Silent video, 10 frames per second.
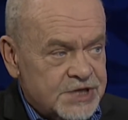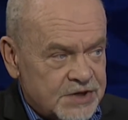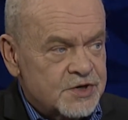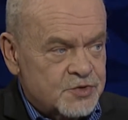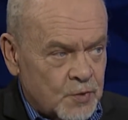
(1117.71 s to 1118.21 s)

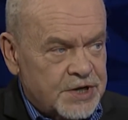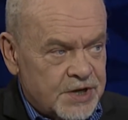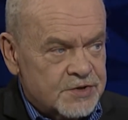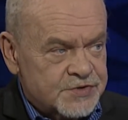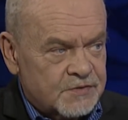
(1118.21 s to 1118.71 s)
10 to 20
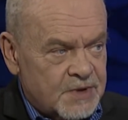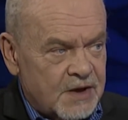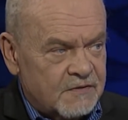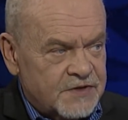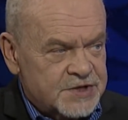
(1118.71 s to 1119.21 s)
years from
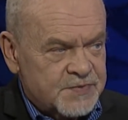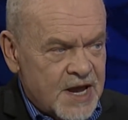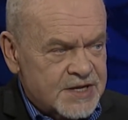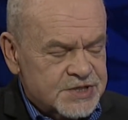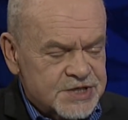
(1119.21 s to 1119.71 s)
now if this
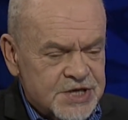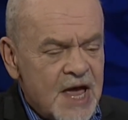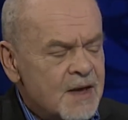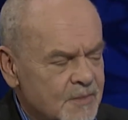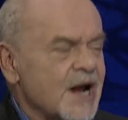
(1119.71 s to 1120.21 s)
passes. Or,
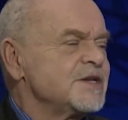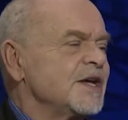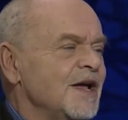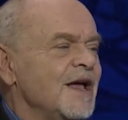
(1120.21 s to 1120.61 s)
or, 5 take,